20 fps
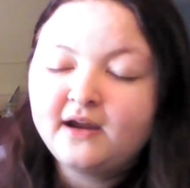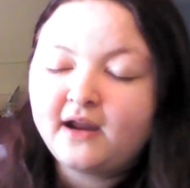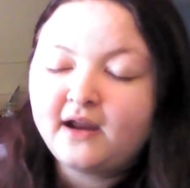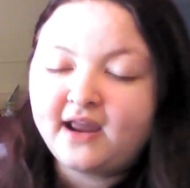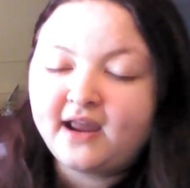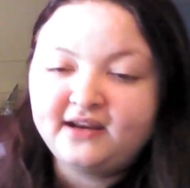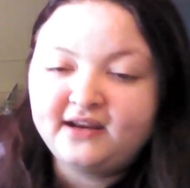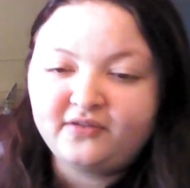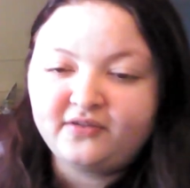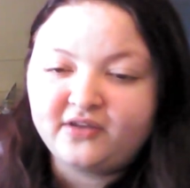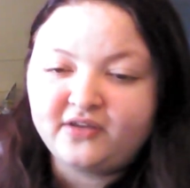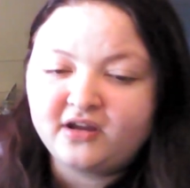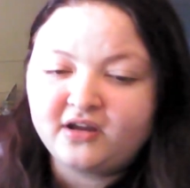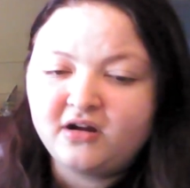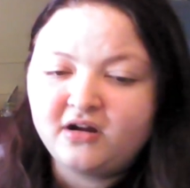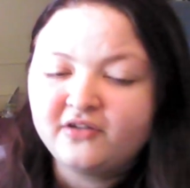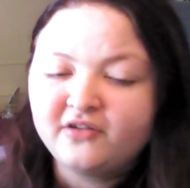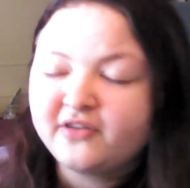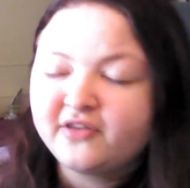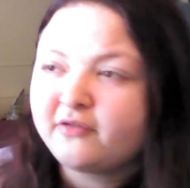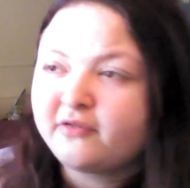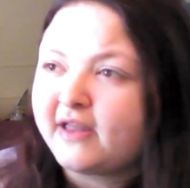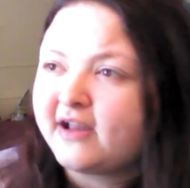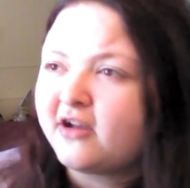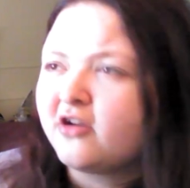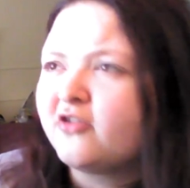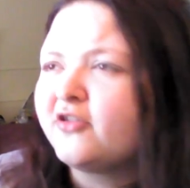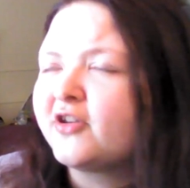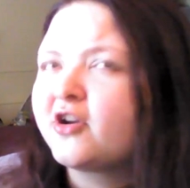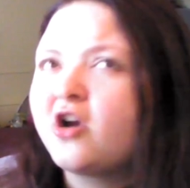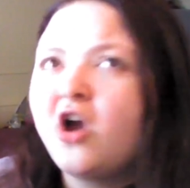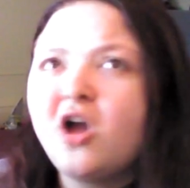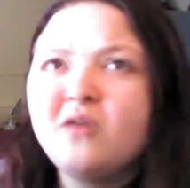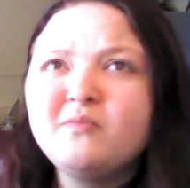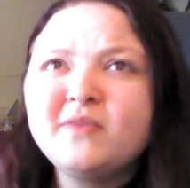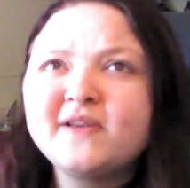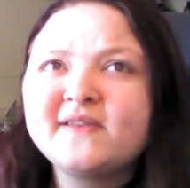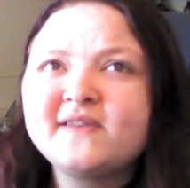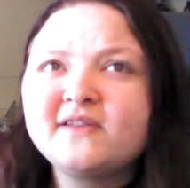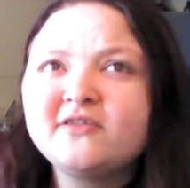anything, all the
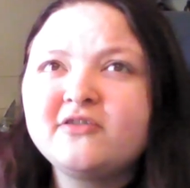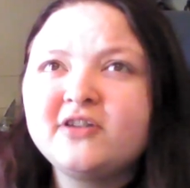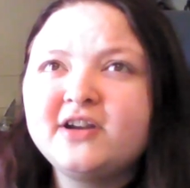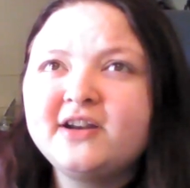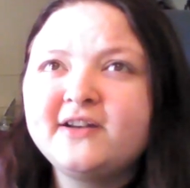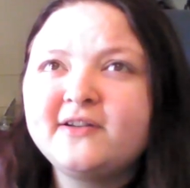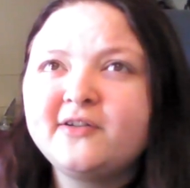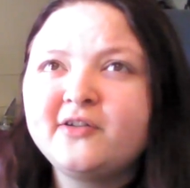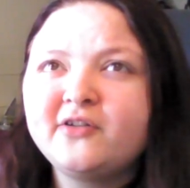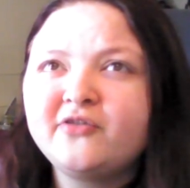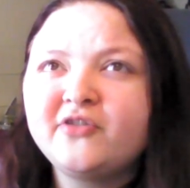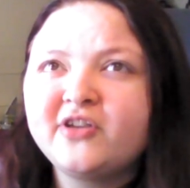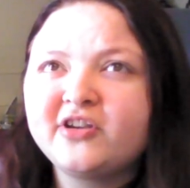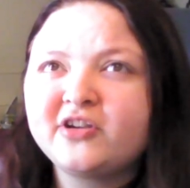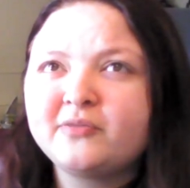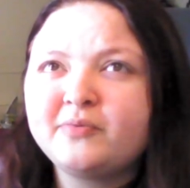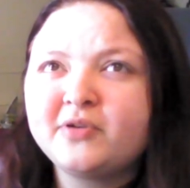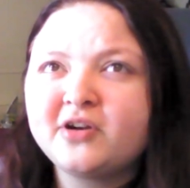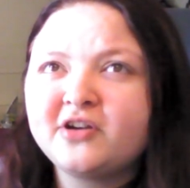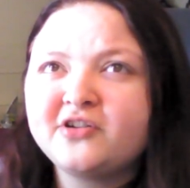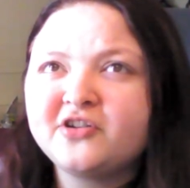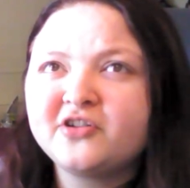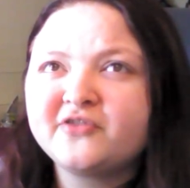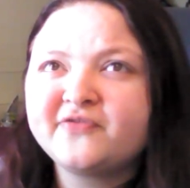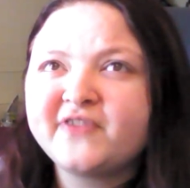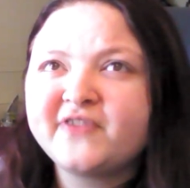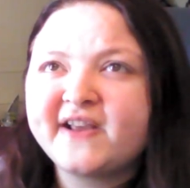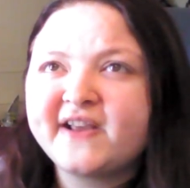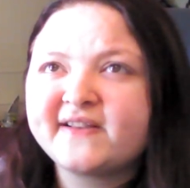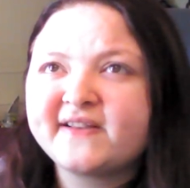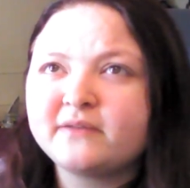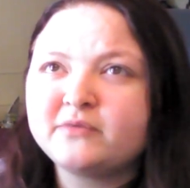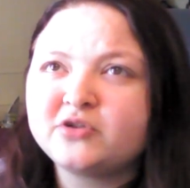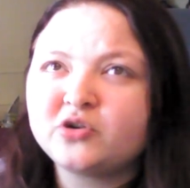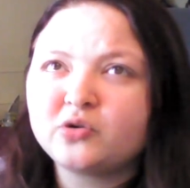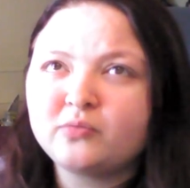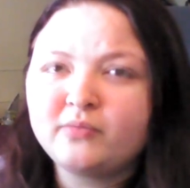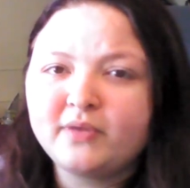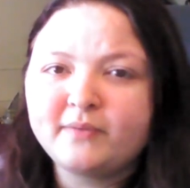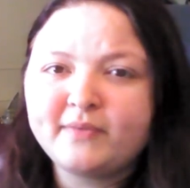calmest ingredients you can think to put on your face that would
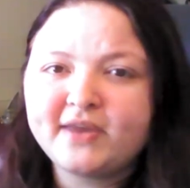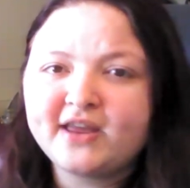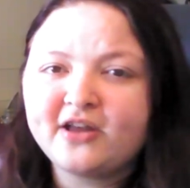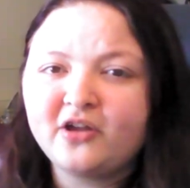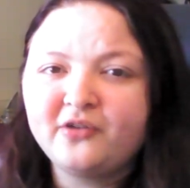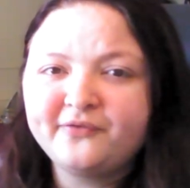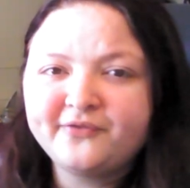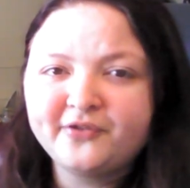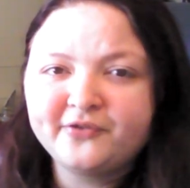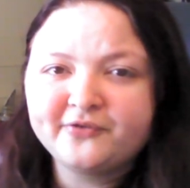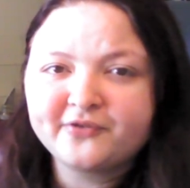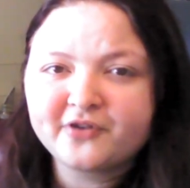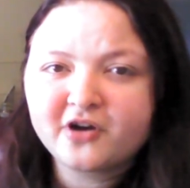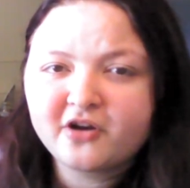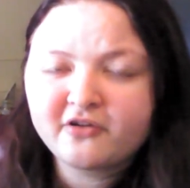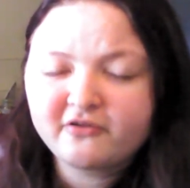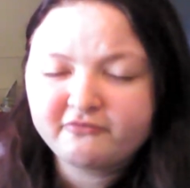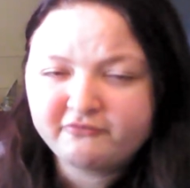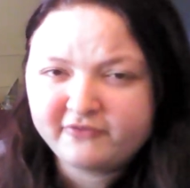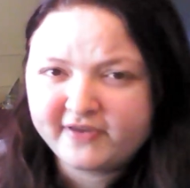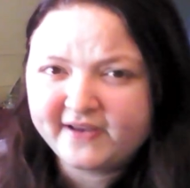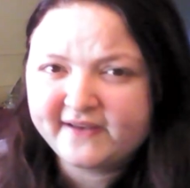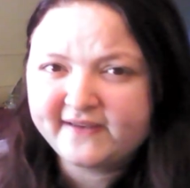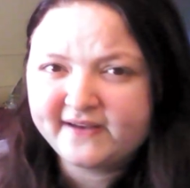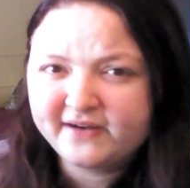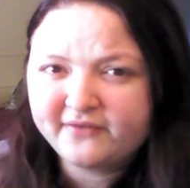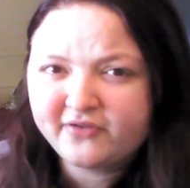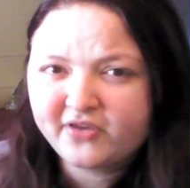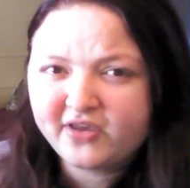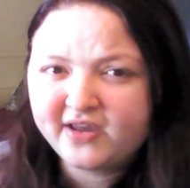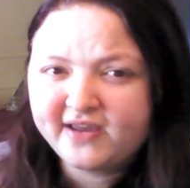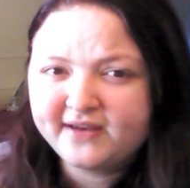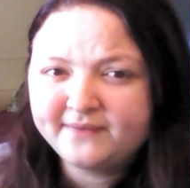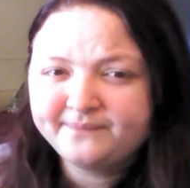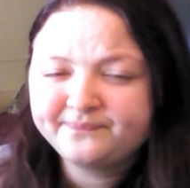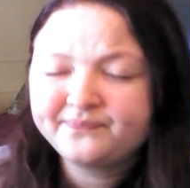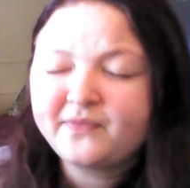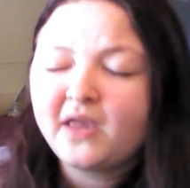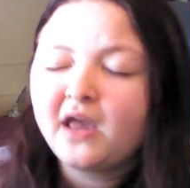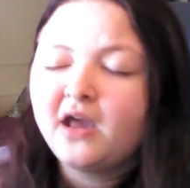normally be helpful for sensitive
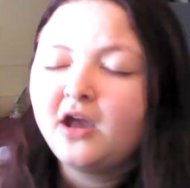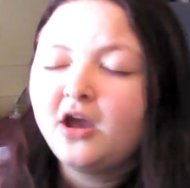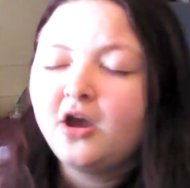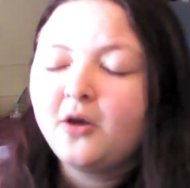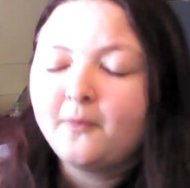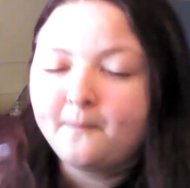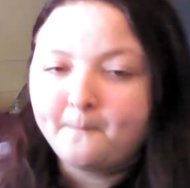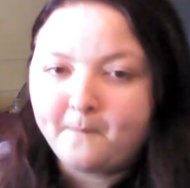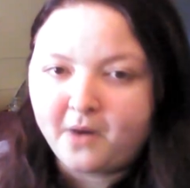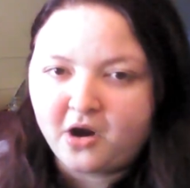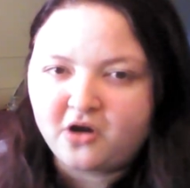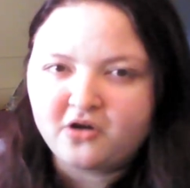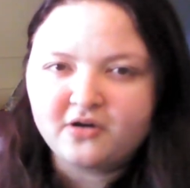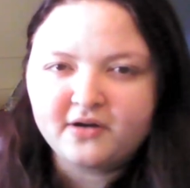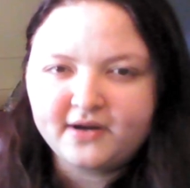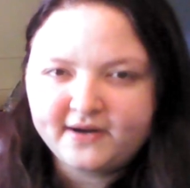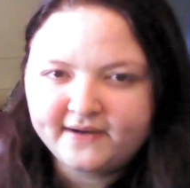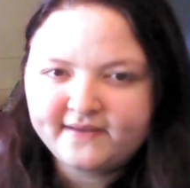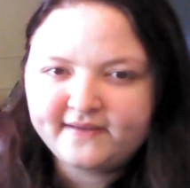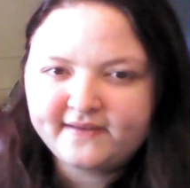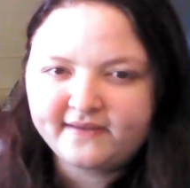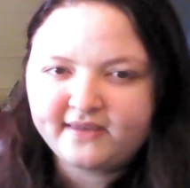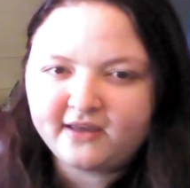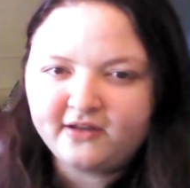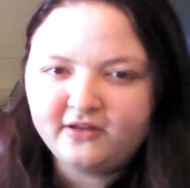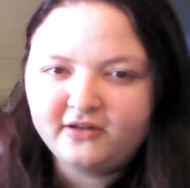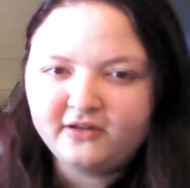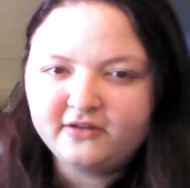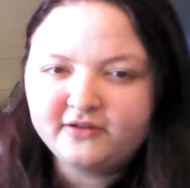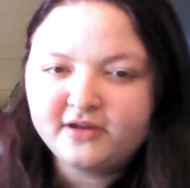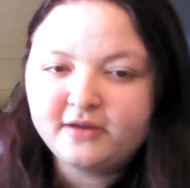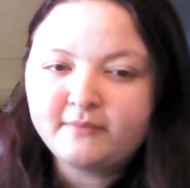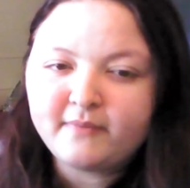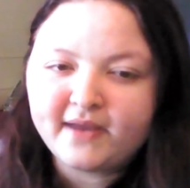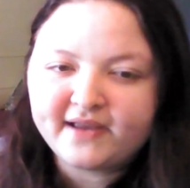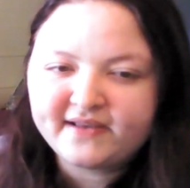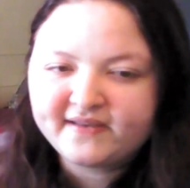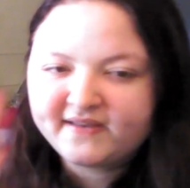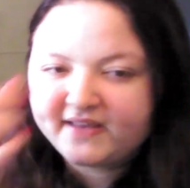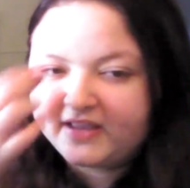skin, burned still. And my
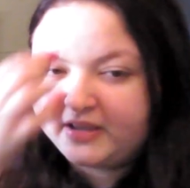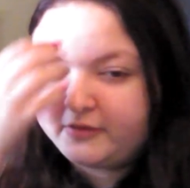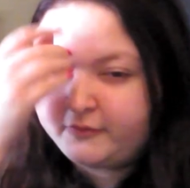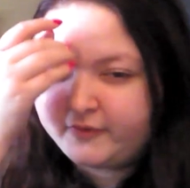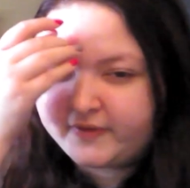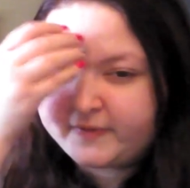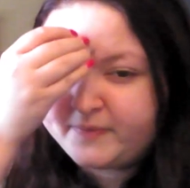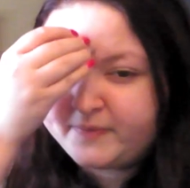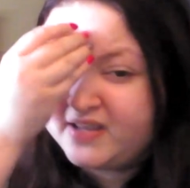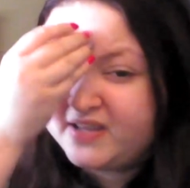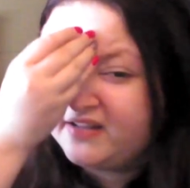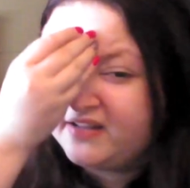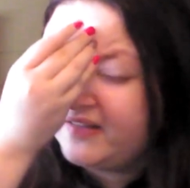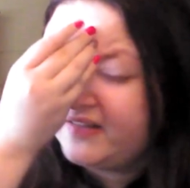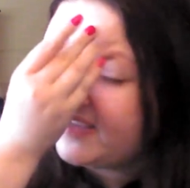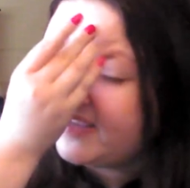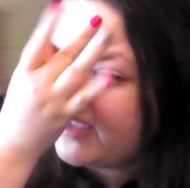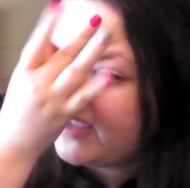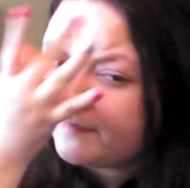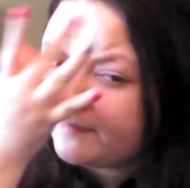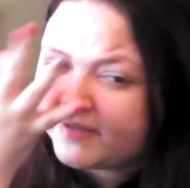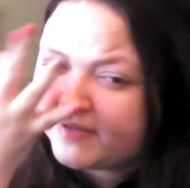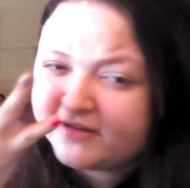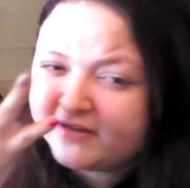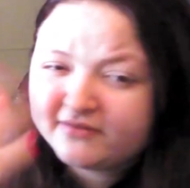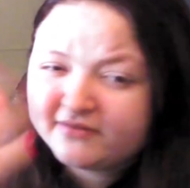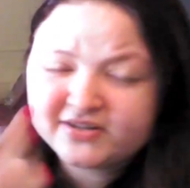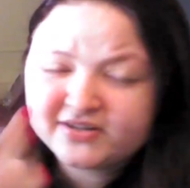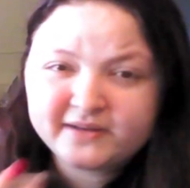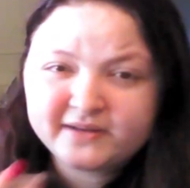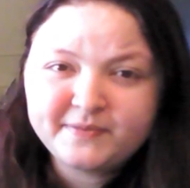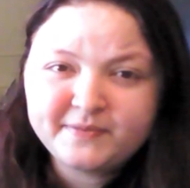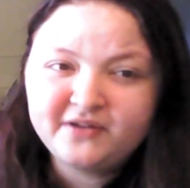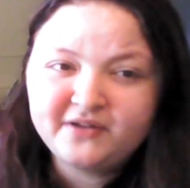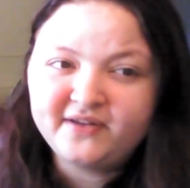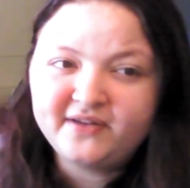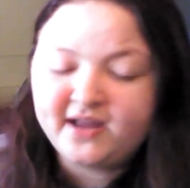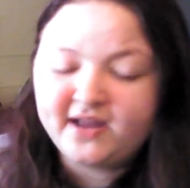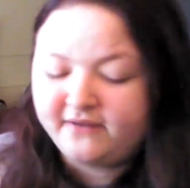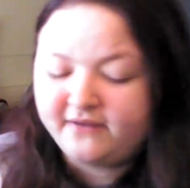skin was peeling up here. It was just
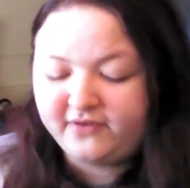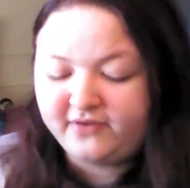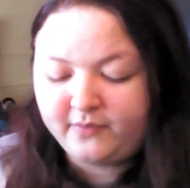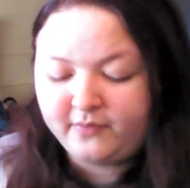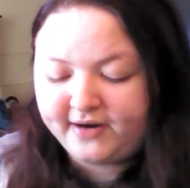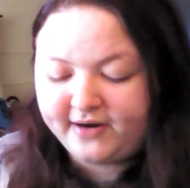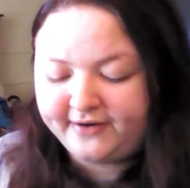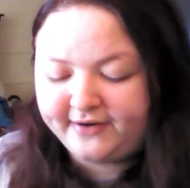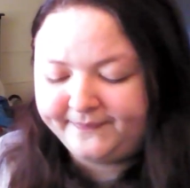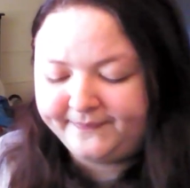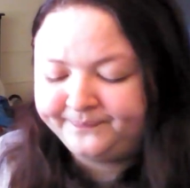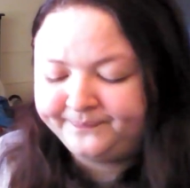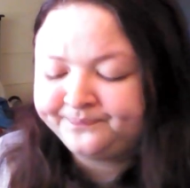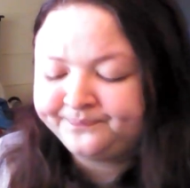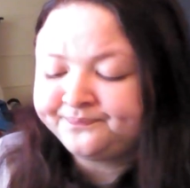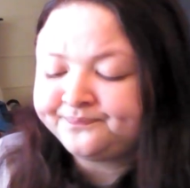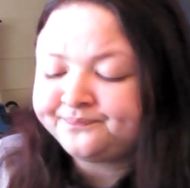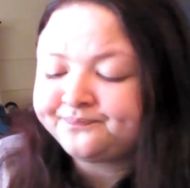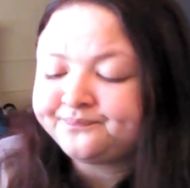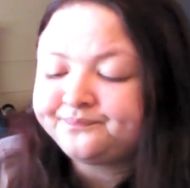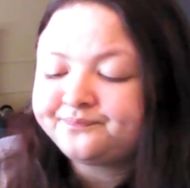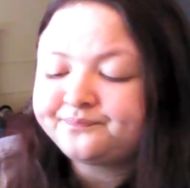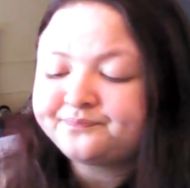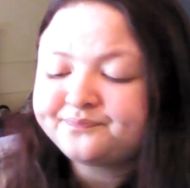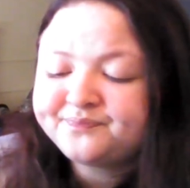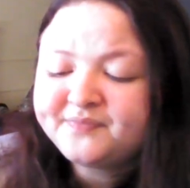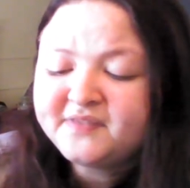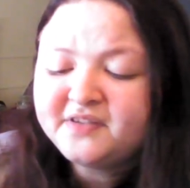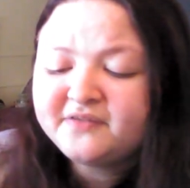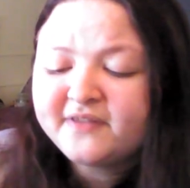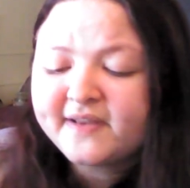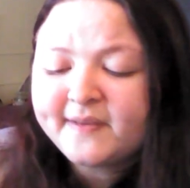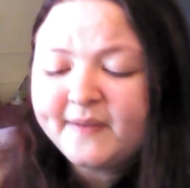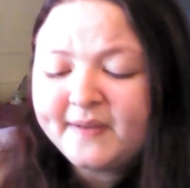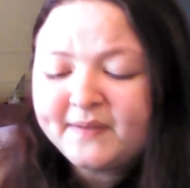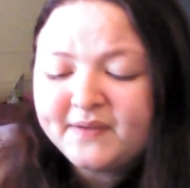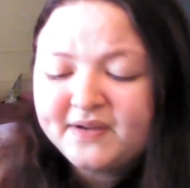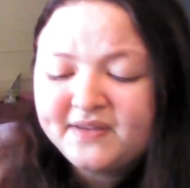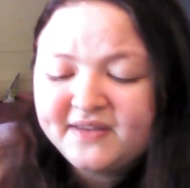peeling everywhere. This is one